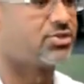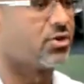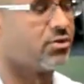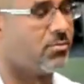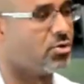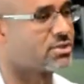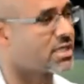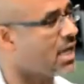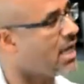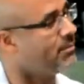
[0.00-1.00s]
And so the
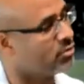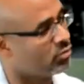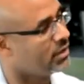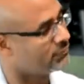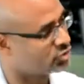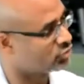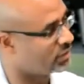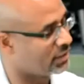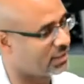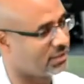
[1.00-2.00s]
most common way of
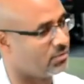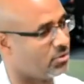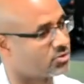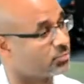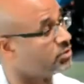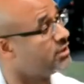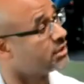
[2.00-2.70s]
treating it, and the most